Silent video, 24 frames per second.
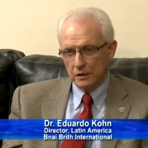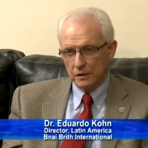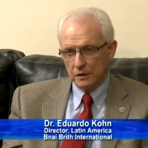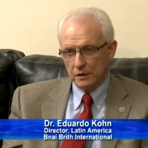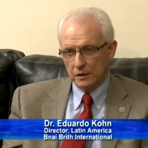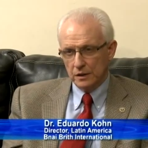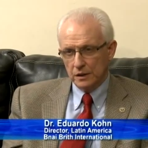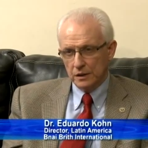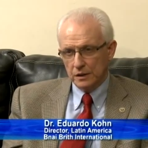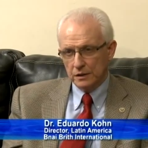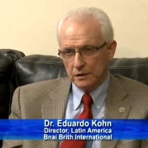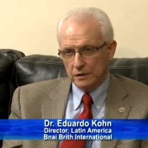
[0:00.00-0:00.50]

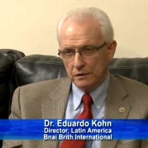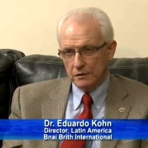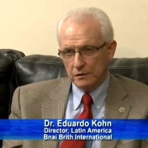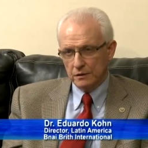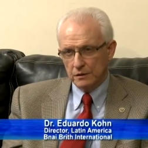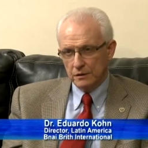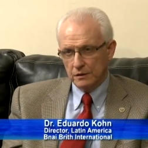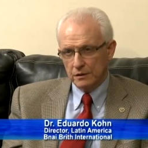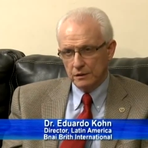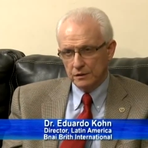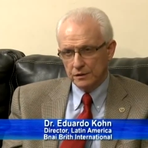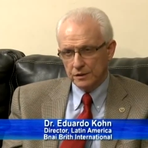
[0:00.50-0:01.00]
that
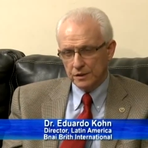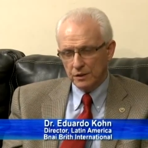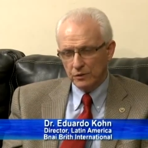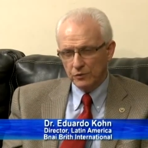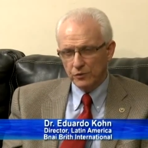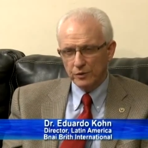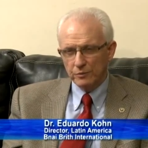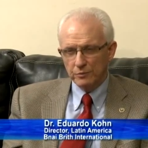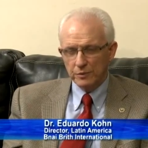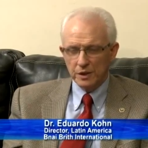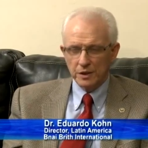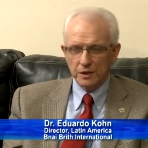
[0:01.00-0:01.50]
uh,
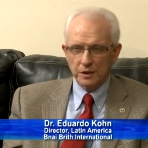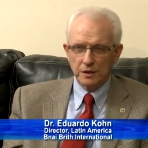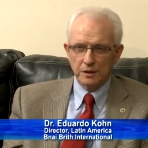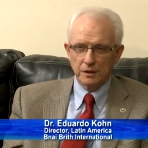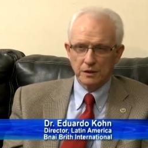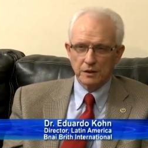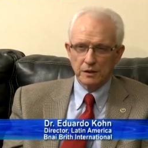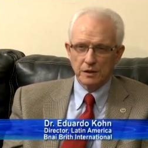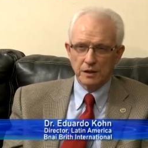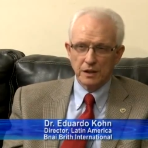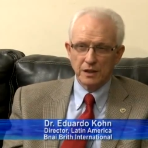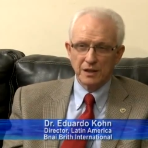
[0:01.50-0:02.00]
South
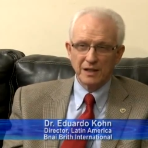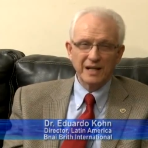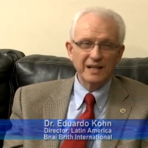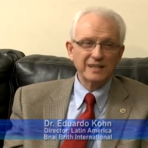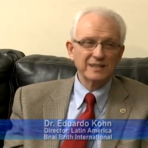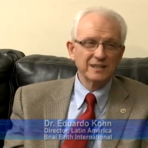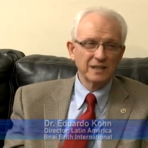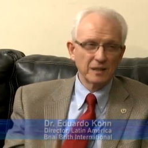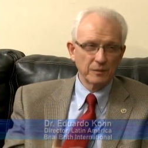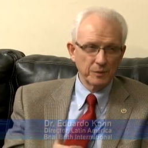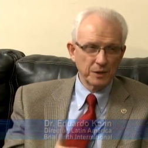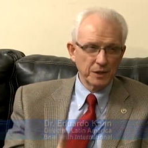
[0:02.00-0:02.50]
America and
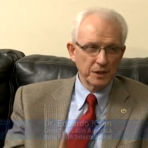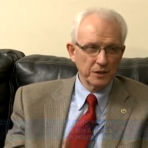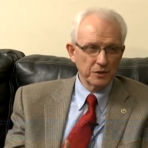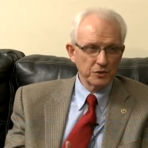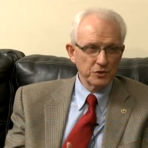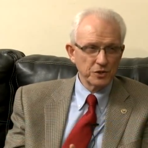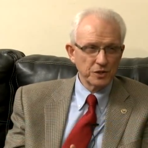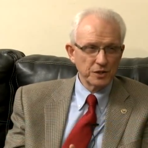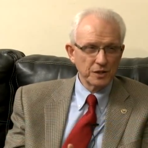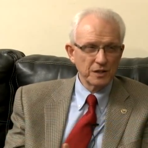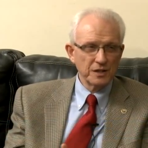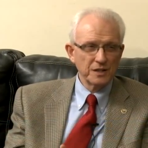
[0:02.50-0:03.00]
Latin America in
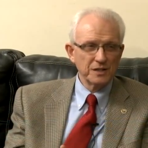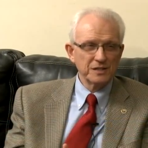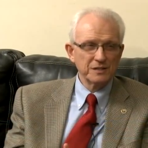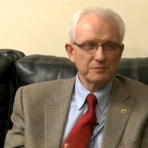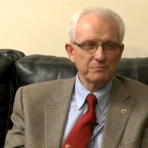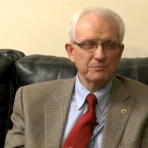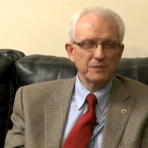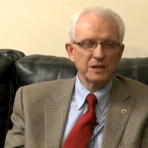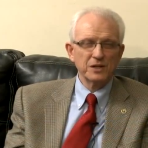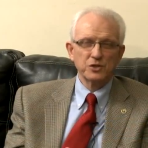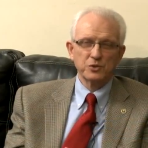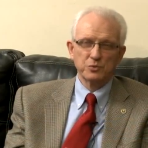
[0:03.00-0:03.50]
general is
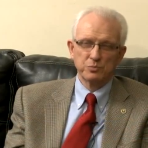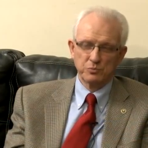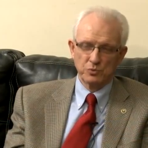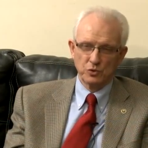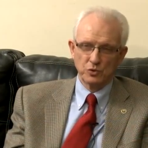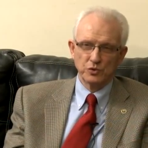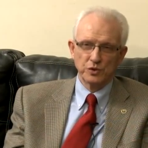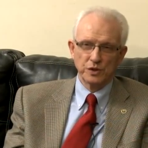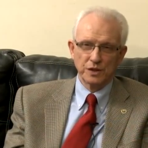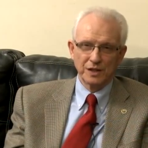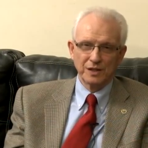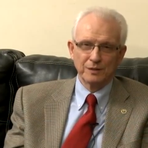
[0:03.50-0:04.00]
much
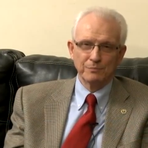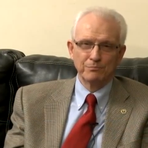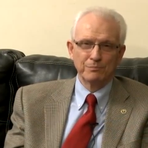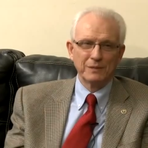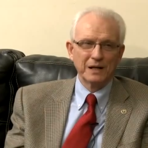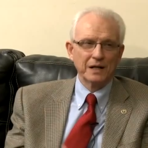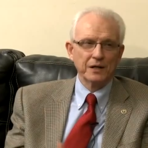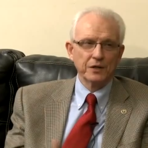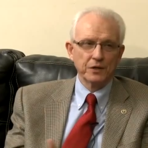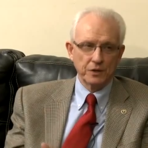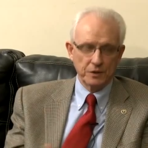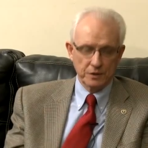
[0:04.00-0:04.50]
more than a
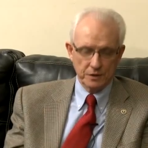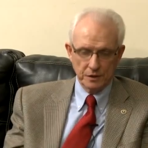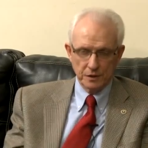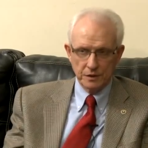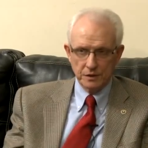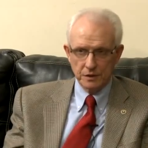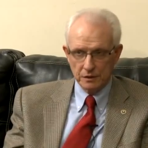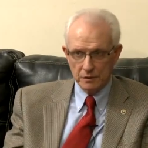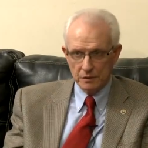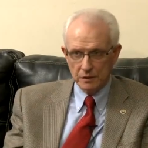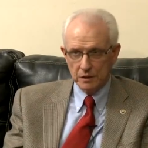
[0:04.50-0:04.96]
backyard.